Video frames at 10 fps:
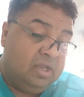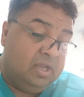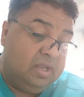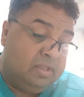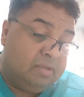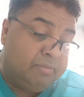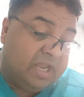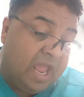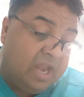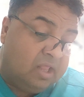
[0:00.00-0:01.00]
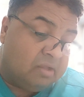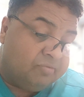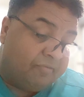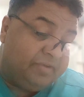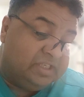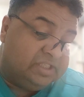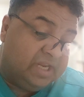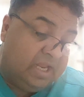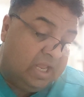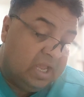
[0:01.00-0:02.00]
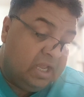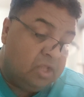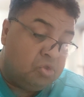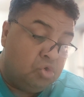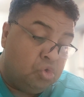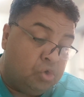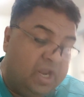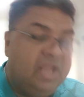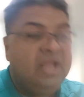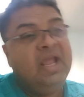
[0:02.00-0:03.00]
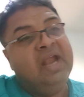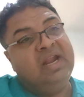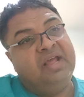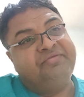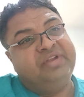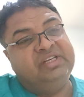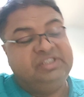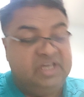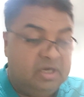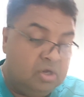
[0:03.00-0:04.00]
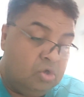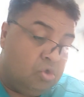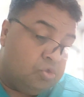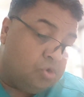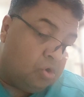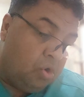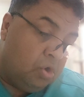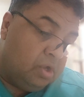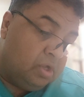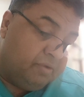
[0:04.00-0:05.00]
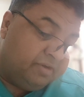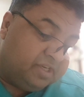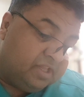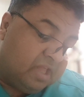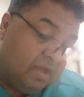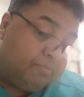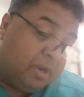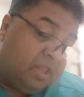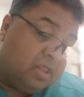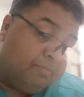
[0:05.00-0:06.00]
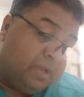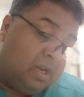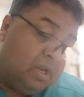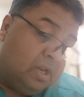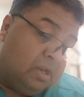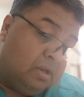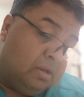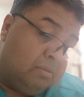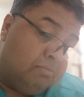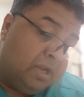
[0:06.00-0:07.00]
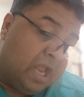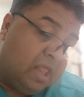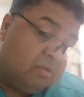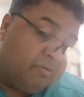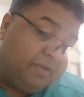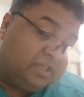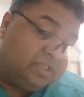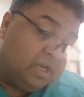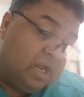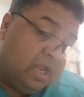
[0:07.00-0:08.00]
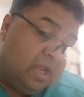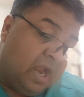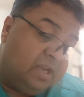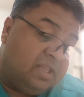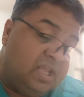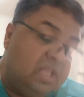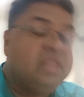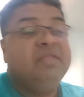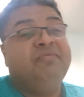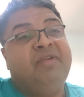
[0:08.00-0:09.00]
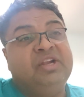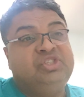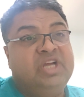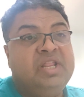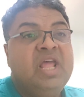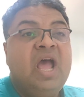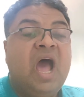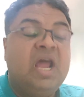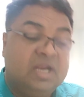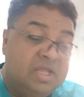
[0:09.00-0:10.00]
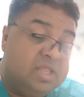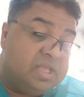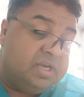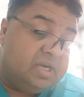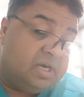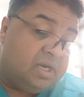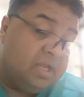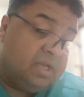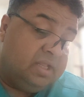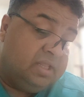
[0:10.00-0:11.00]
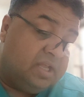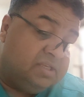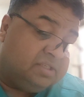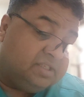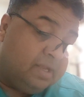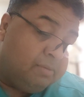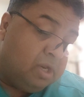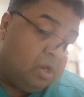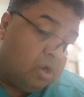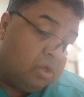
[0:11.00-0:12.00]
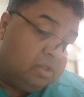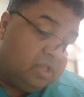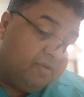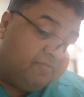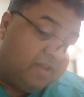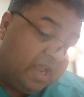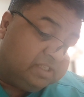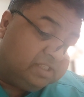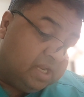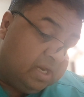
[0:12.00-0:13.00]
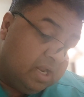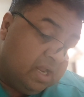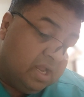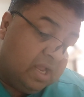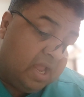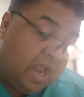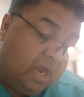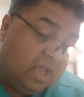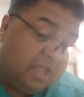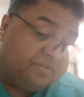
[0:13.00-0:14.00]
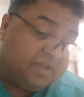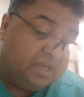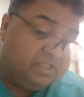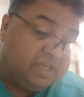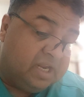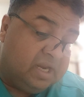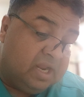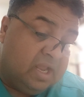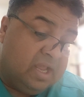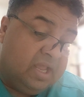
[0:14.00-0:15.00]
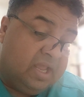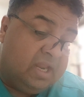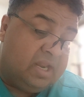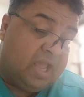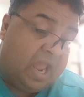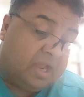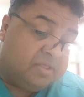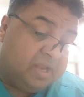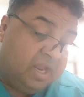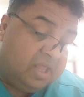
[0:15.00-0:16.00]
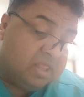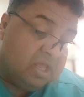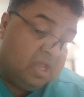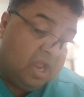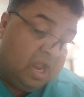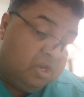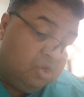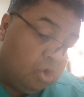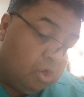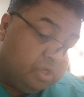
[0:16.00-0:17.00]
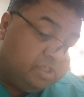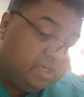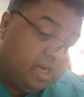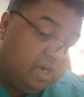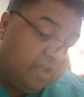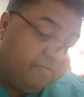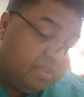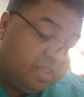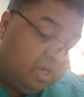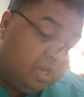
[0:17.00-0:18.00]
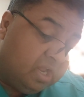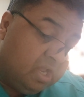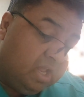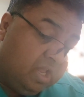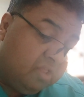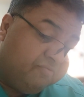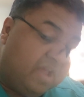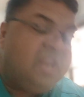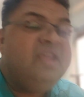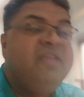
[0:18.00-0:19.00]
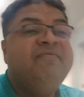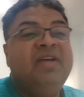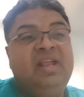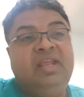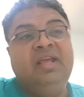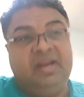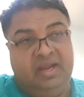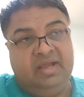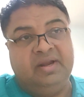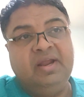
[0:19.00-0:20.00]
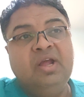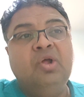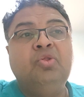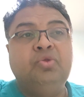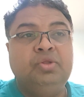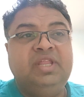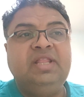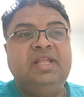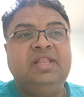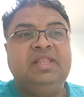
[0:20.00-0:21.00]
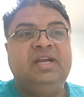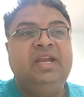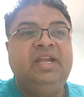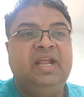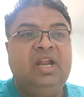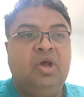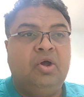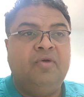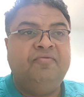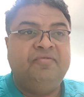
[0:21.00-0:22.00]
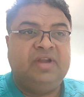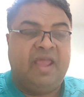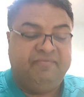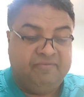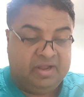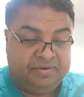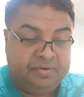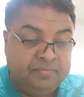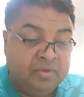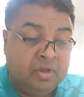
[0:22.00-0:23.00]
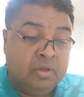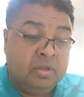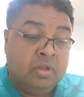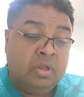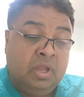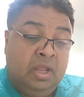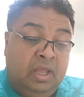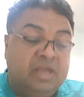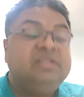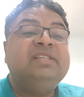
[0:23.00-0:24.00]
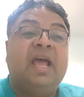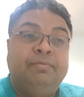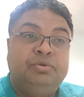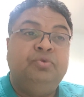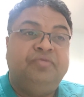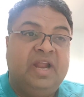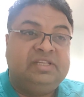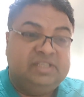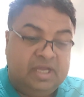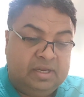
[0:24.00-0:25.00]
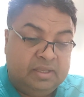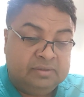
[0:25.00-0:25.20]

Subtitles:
the mechanism of injury is loading and extension, so which is the principal mechanism of action, and these fractures are considered the stable on the flexion and extension in X-rays, and neurological deficit is very rare. So this is the detail of type 1. In type 2 fracture,